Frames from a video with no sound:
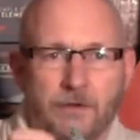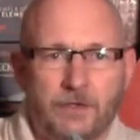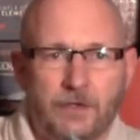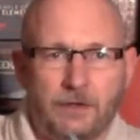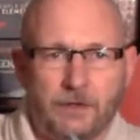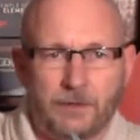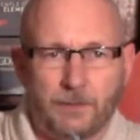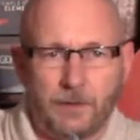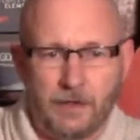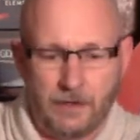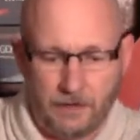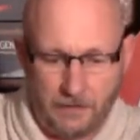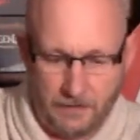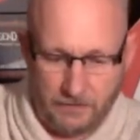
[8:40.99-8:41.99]
She looks pretty
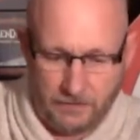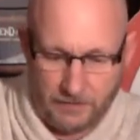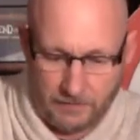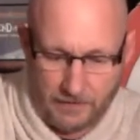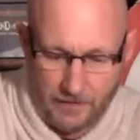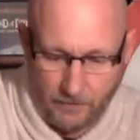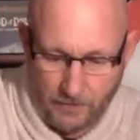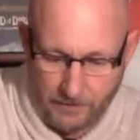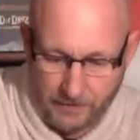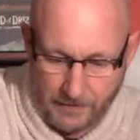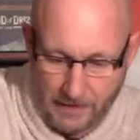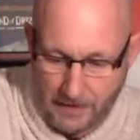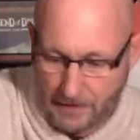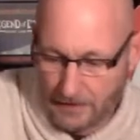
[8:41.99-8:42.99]
good. She's another one of the
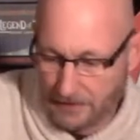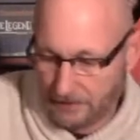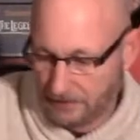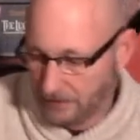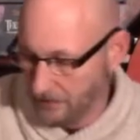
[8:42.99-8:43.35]
gods.